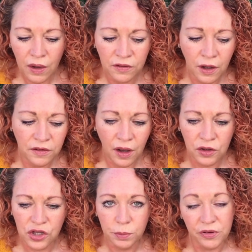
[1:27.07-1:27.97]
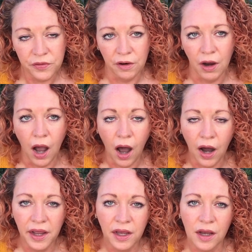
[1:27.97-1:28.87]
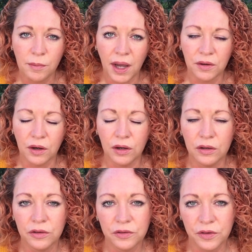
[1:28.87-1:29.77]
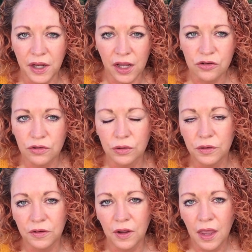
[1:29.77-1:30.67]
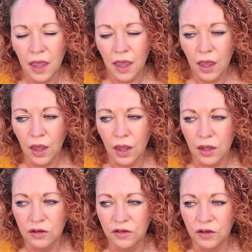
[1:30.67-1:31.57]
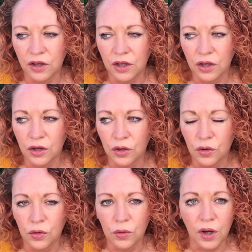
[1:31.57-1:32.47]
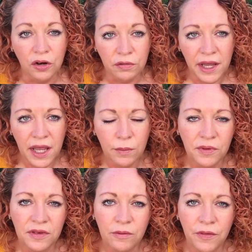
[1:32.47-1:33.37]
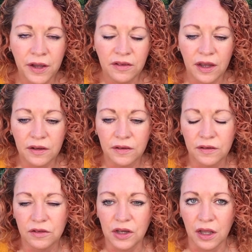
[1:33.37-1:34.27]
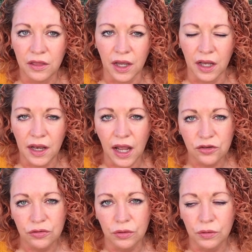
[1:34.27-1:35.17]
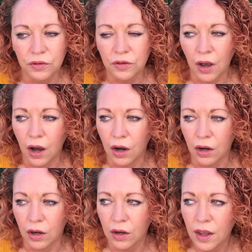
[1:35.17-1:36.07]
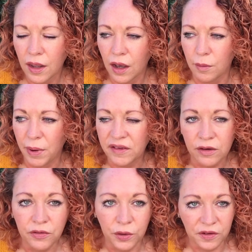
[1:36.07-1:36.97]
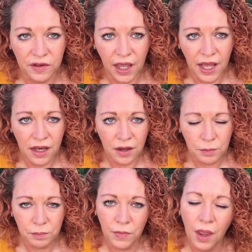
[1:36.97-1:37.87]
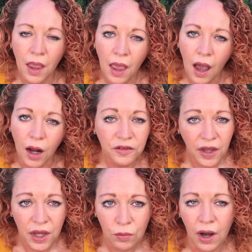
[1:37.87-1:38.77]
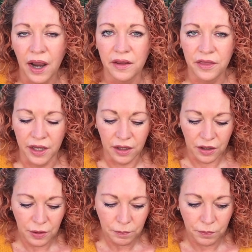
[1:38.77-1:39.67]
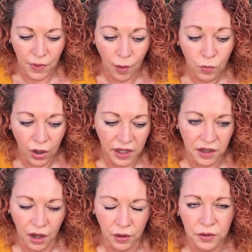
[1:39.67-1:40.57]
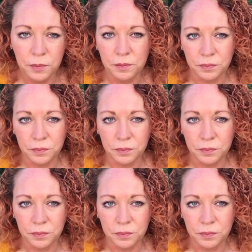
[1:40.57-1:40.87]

so-so? Do you prefer a higher amount of naturals? do you agree with synthetics? Do you think naturals are better for your skin? I'll tell you what I think and what I know.